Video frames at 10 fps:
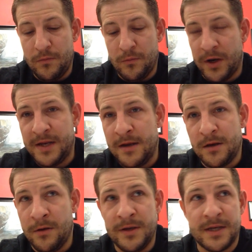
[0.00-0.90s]
what I didn't
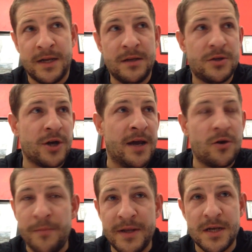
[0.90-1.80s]
do is I didn't try and
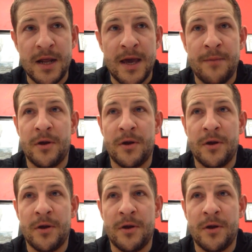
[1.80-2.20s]
come in today.